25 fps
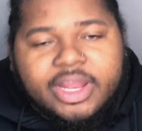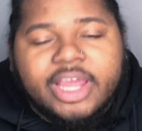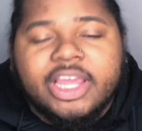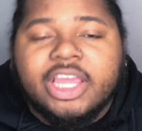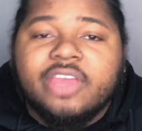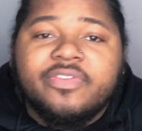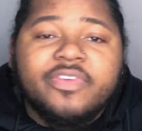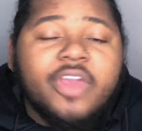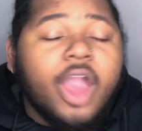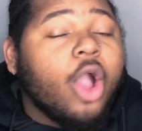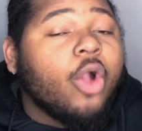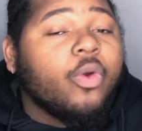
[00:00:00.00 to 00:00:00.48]
Like
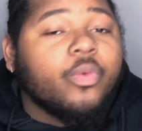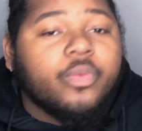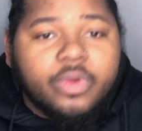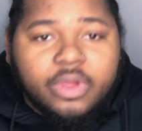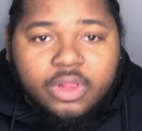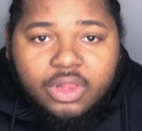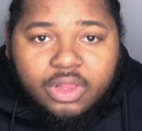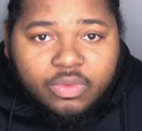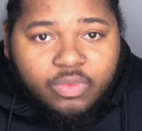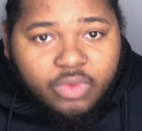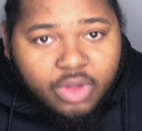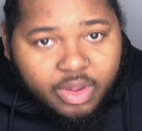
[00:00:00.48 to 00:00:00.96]
if y'all
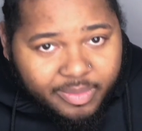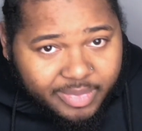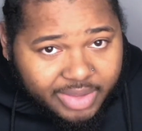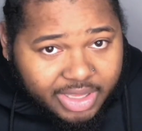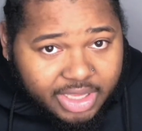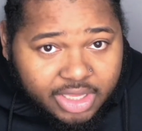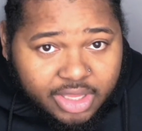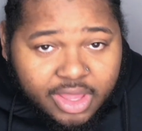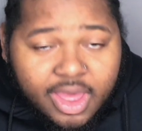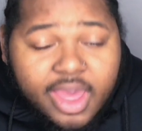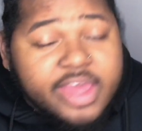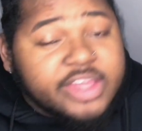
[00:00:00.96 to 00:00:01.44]
really want
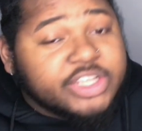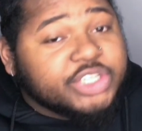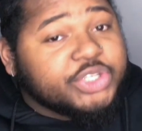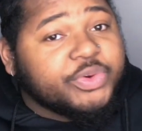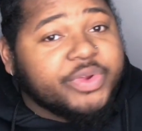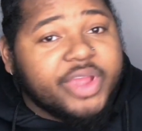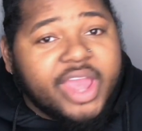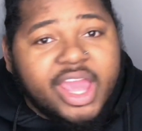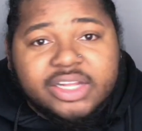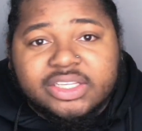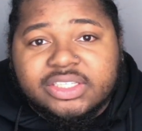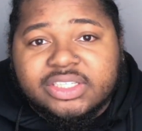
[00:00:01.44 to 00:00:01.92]
me to
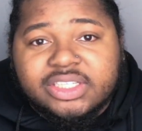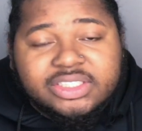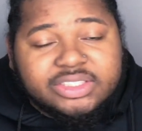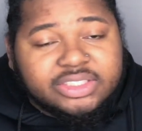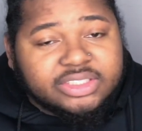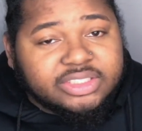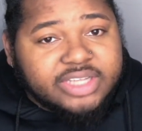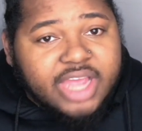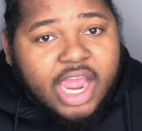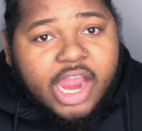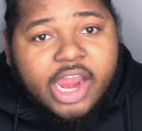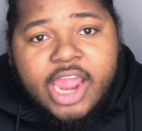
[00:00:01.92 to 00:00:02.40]
react to this
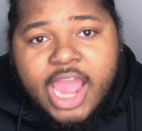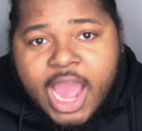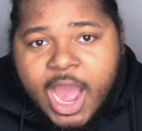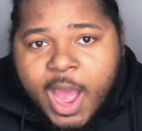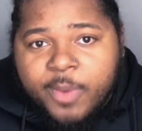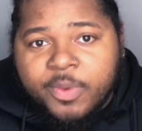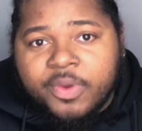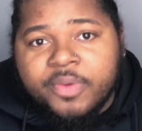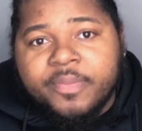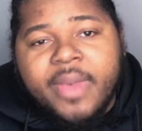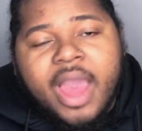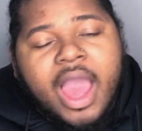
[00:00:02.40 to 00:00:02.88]
entire
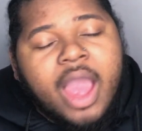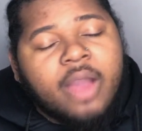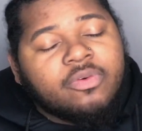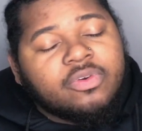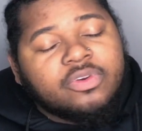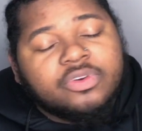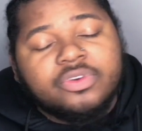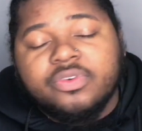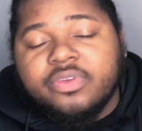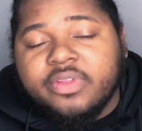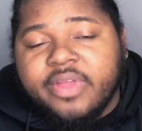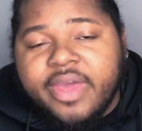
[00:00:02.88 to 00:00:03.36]
album, I will
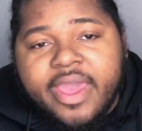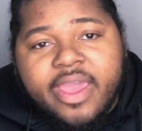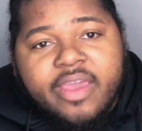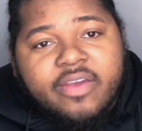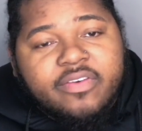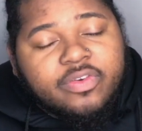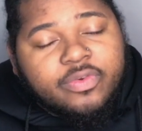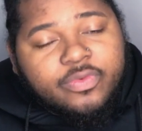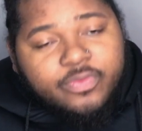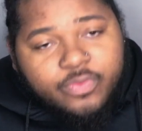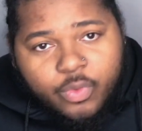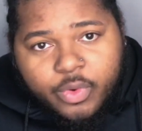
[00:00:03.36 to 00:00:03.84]
do
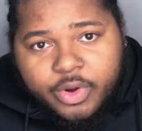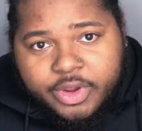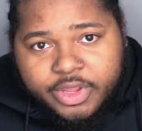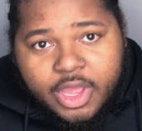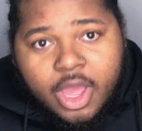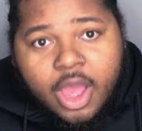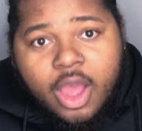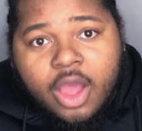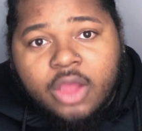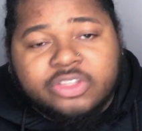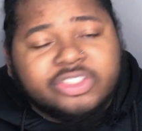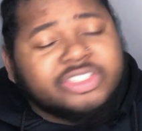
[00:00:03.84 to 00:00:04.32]
that for
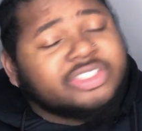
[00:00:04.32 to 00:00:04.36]
y'all.